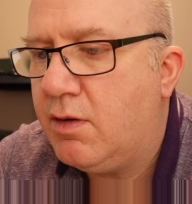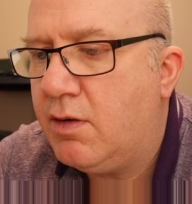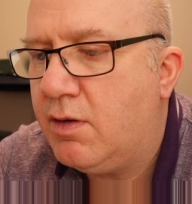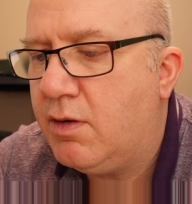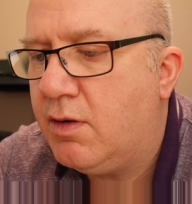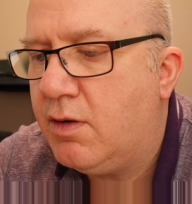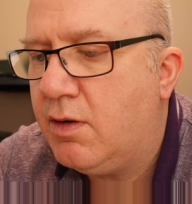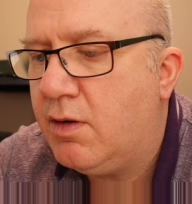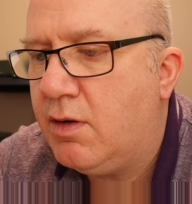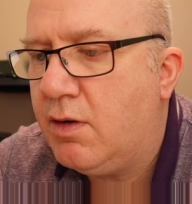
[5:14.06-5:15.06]

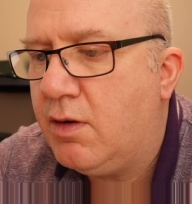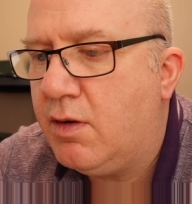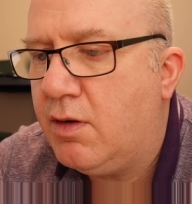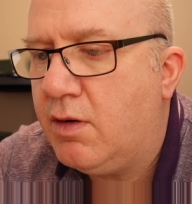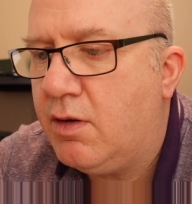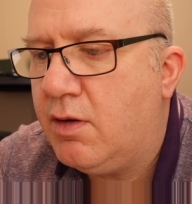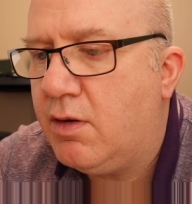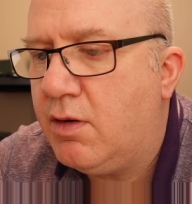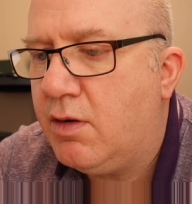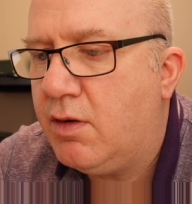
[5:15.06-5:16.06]

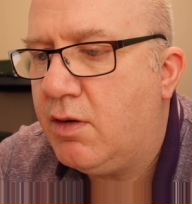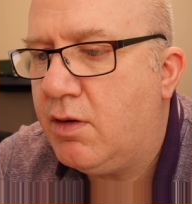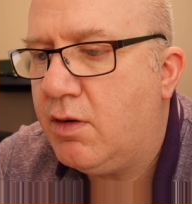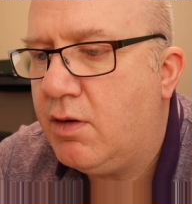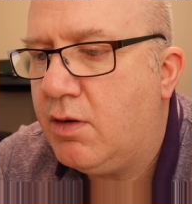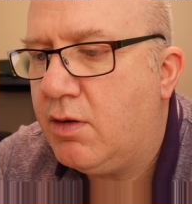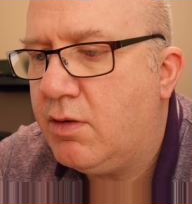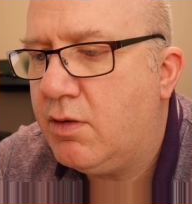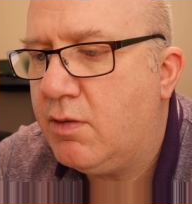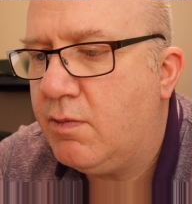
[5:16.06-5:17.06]

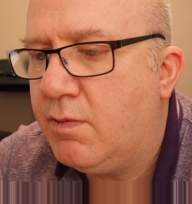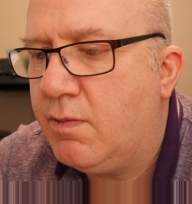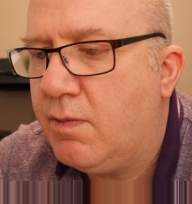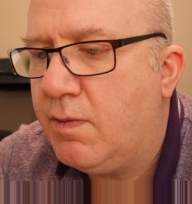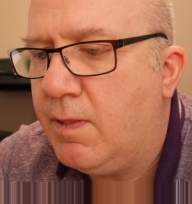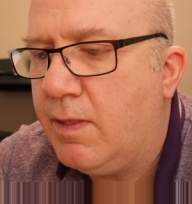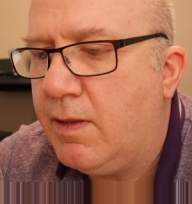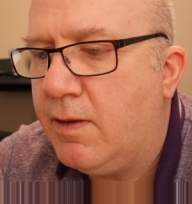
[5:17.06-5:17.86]
(no one is talking)